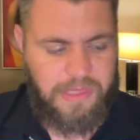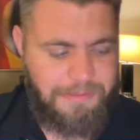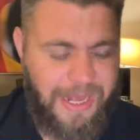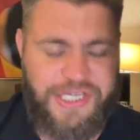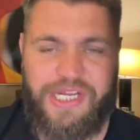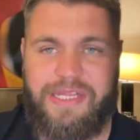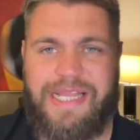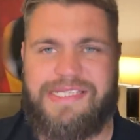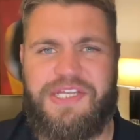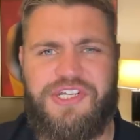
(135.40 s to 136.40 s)
Martial
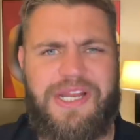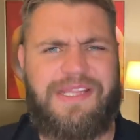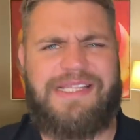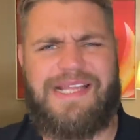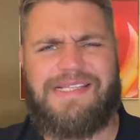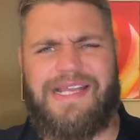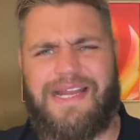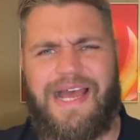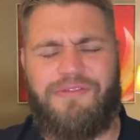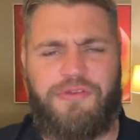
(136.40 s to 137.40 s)
gets injured. I think Zlatan and